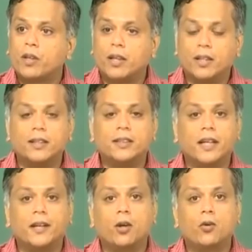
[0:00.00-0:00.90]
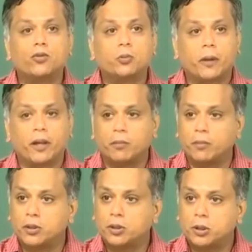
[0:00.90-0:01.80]
in this area of spray
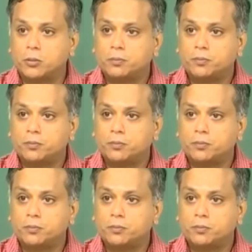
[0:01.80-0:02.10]
combustion.